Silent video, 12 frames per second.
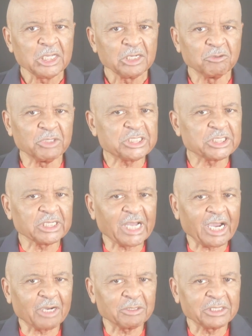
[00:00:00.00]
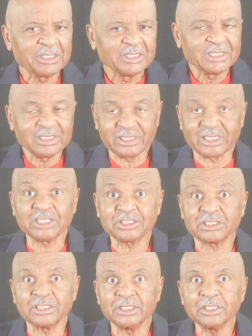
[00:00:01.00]
Reaching our
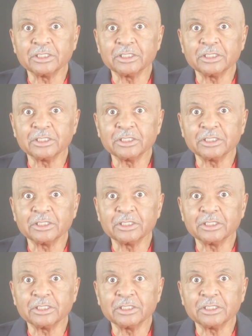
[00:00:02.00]
destiny.